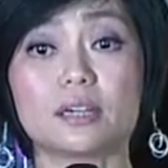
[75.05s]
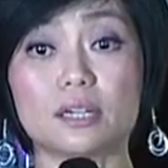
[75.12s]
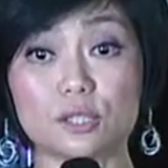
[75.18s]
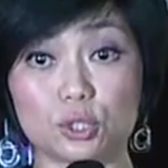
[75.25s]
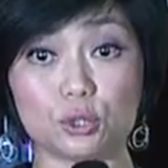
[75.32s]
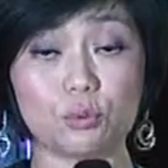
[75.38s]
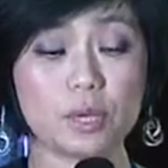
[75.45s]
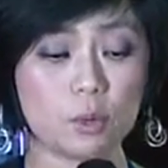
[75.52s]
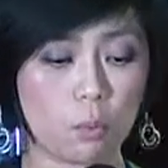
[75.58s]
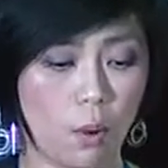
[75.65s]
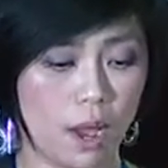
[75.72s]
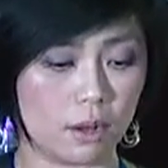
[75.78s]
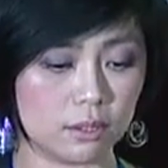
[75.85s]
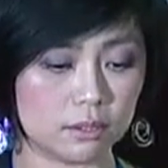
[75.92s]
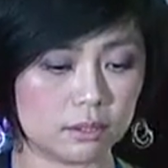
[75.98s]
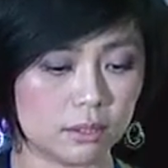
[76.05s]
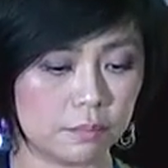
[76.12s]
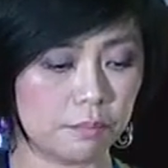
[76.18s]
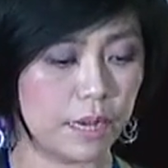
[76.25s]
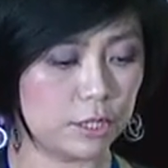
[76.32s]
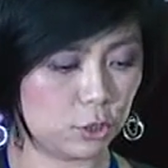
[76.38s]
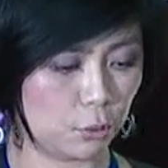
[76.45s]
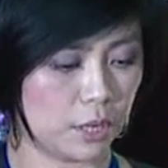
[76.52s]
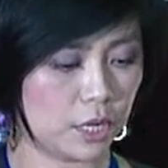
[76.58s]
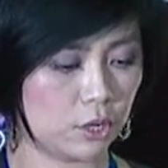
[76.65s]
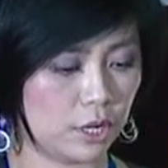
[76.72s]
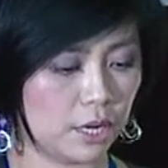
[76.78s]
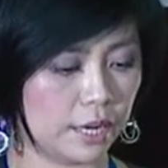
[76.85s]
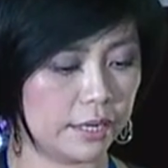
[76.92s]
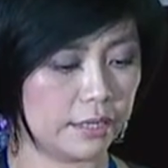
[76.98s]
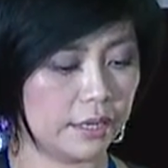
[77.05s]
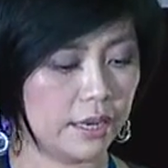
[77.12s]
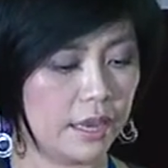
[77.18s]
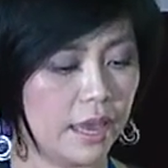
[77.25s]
are doing well by doing good.